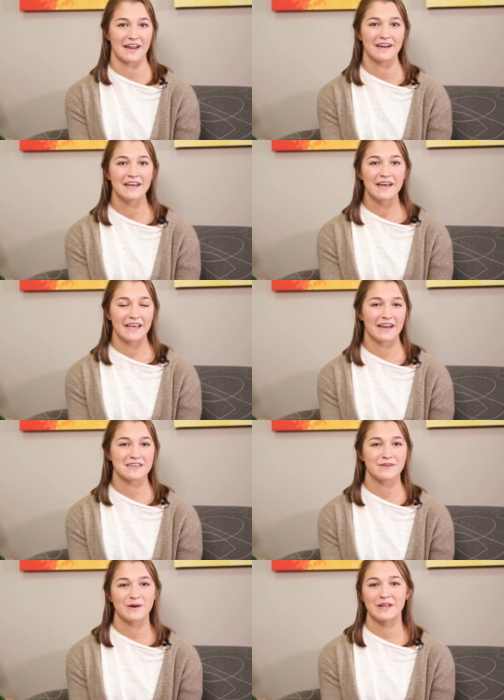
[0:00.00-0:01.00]
and getting
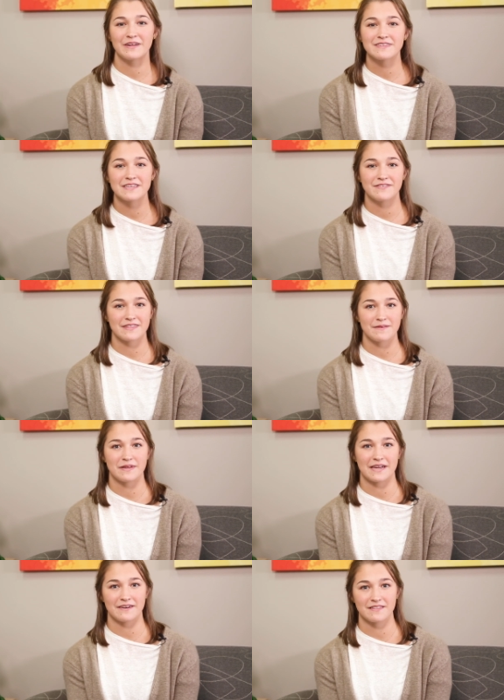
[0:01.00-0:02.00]
to work closely with them
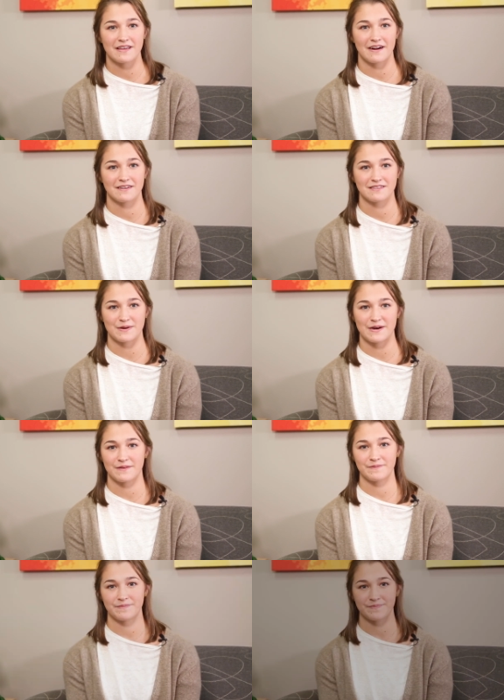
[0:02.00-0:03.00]
in healthcare as well.